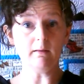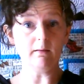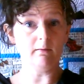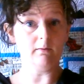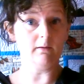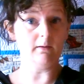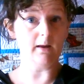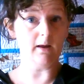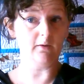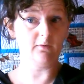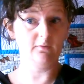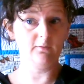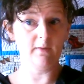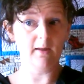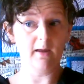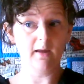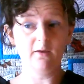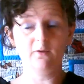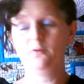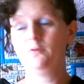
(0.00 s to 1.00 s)
in the next
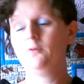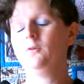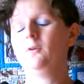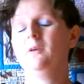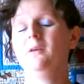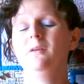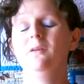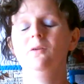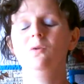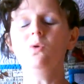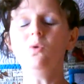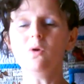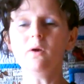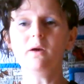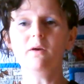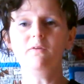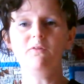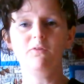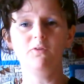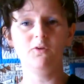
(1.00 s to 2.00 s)
days in
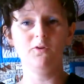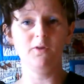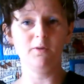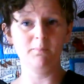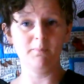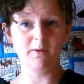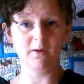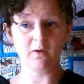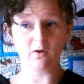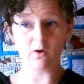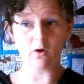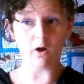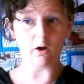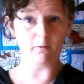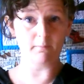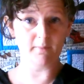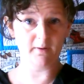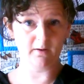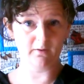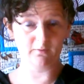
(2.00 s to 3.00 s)
Lucca for the big
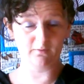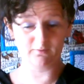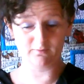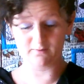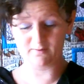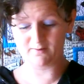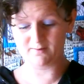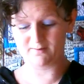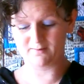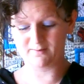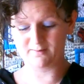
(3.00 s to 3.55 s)
comics